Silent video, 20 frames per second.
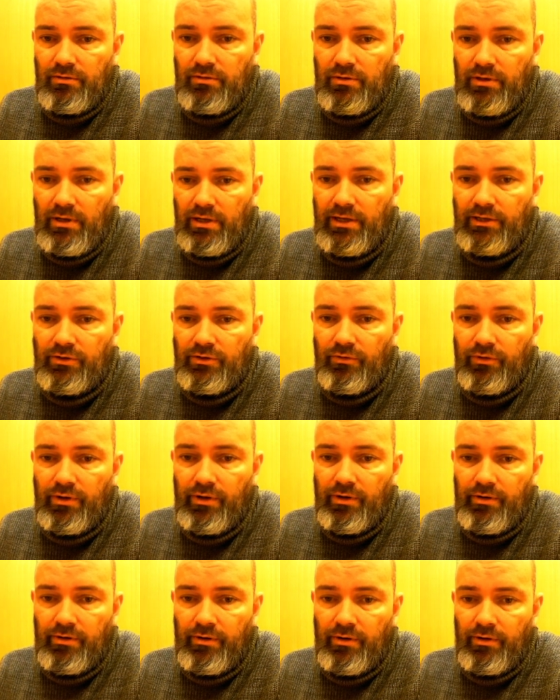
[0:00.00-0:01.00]
I hit you
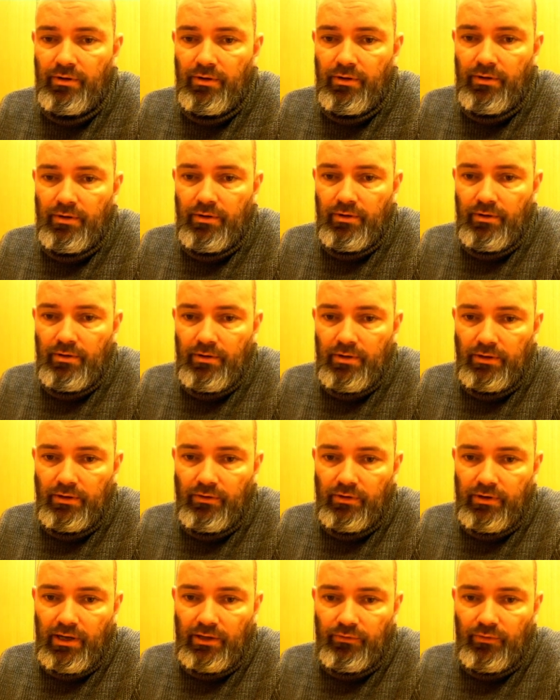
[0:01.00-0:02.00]
here, and you
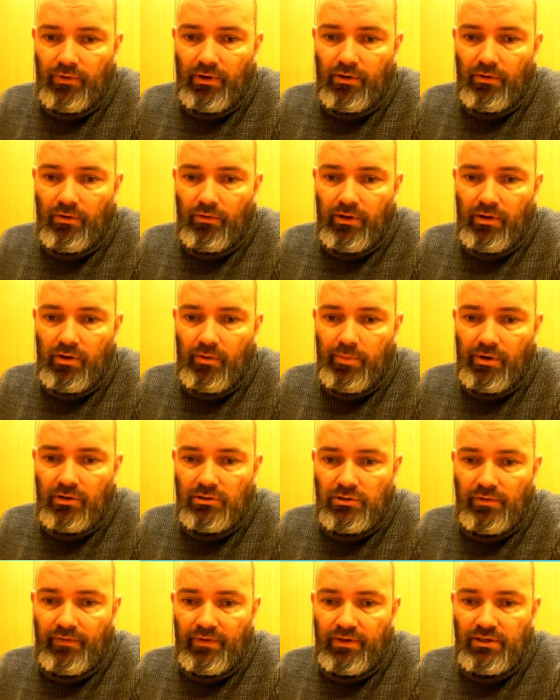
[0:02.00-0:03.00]
can't really go here
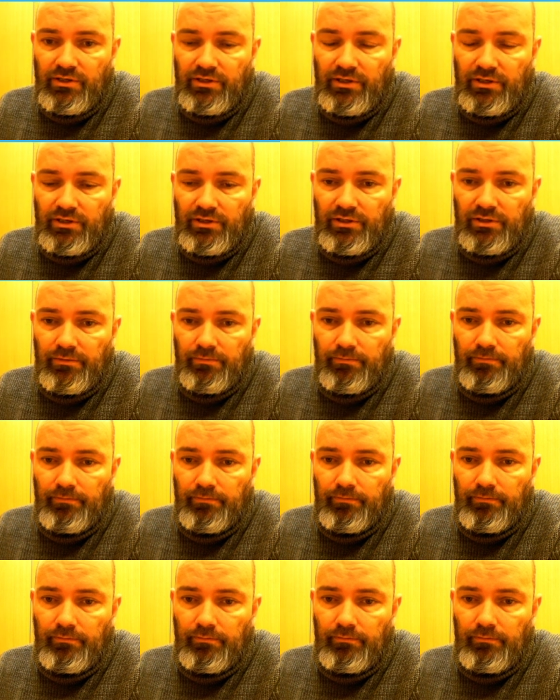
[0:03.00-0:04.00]
because of e6.
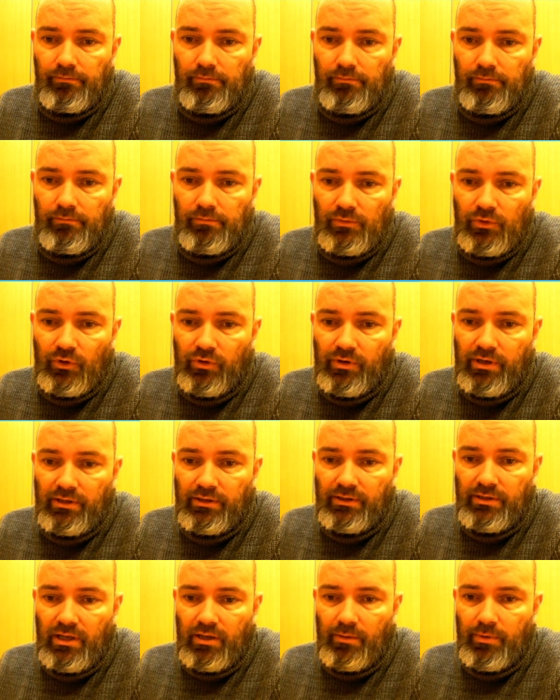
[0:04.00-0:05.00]
You can't
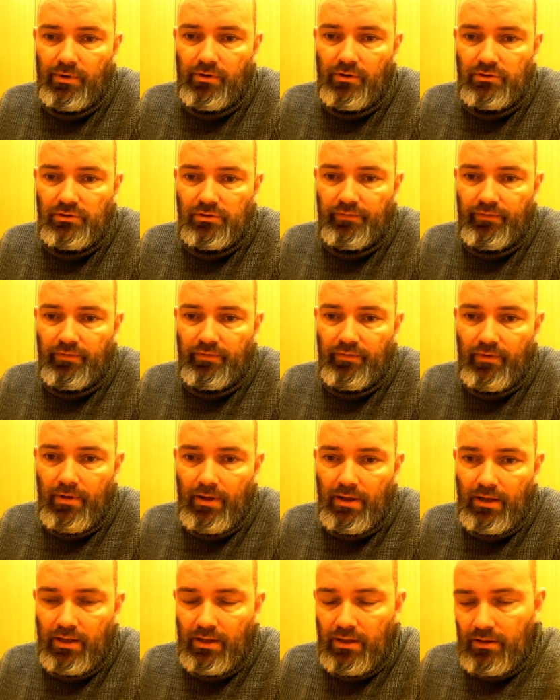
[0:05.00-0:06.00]
take because of
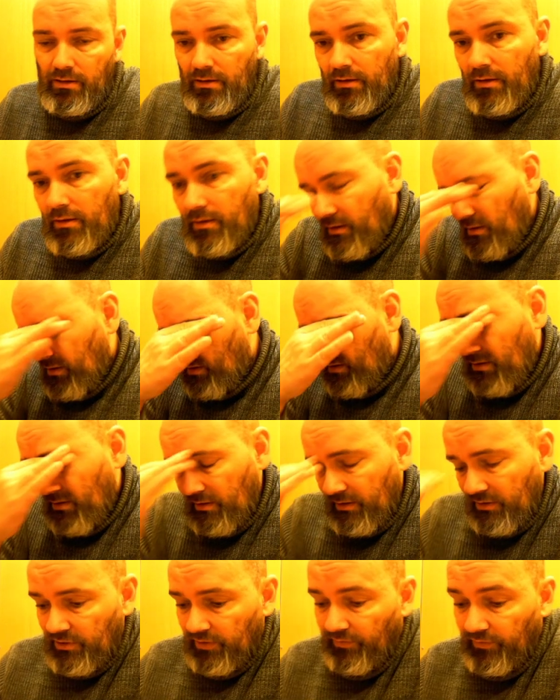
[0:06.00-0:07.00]

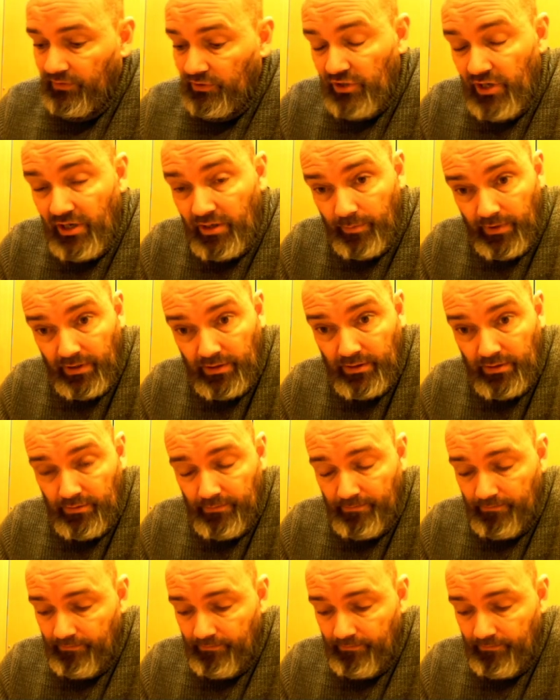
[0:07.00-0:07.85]
it's even checkmate.